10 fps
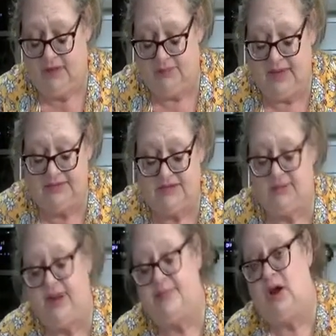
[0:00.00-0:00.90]
plastic
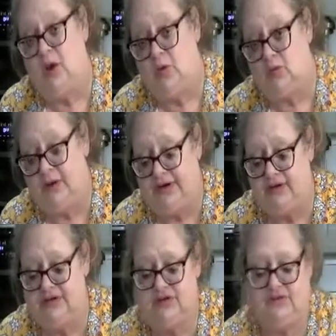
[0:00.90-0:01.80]
wrap right on
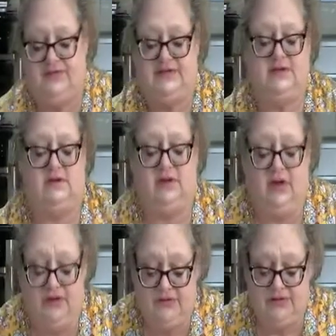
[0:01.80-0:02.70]
the surface,
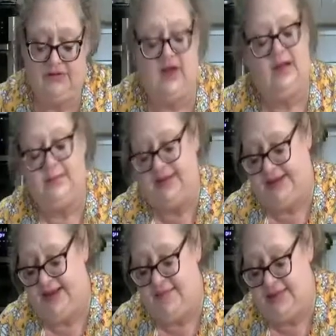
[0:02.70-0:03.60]
not over the top. Like,
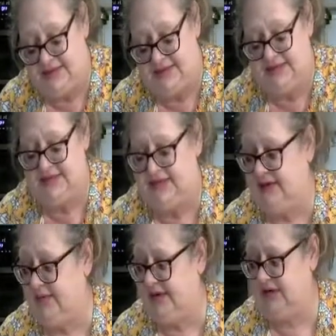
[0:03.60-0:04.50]
get messy, stick it
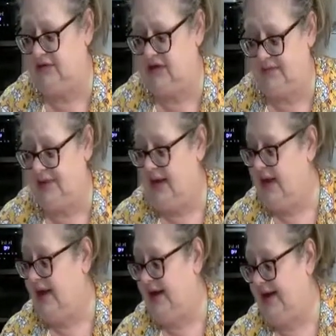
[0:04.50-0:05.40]
right on top,
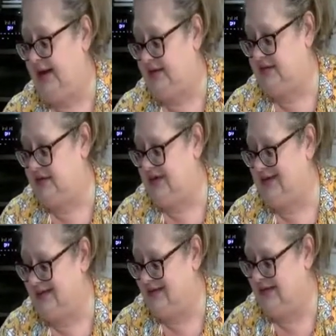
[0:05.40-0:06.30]
and
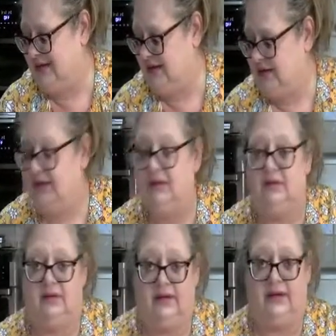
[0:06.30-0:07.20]

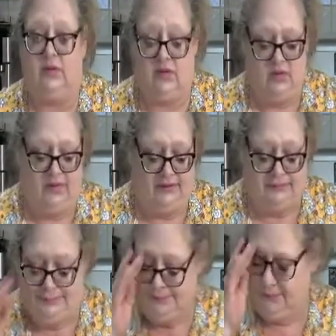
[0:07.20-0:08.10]
it won't go brown
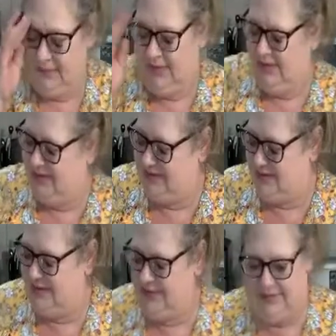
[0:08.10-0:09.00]
because
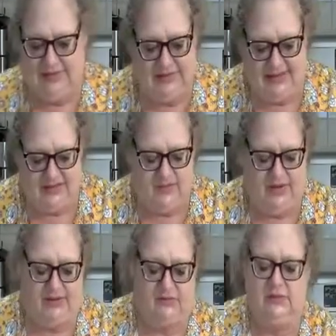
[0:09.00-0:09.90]
nobody really likes
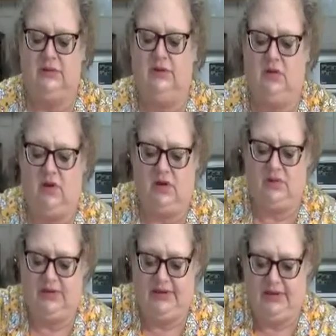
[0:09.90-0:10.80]
brown
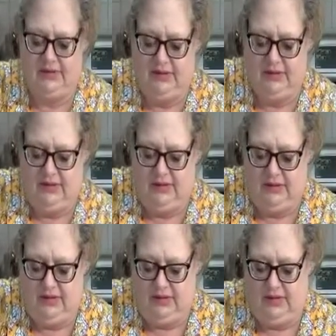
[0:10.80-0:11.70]
guacamole.
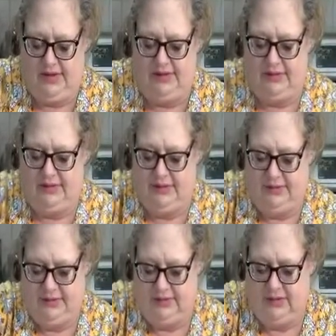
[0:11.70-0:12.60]
Okay,
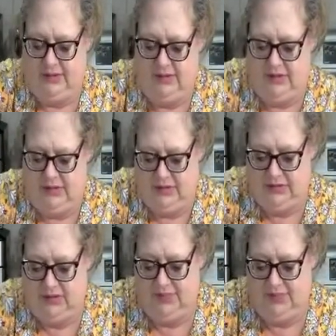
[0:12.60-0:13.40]
so I'm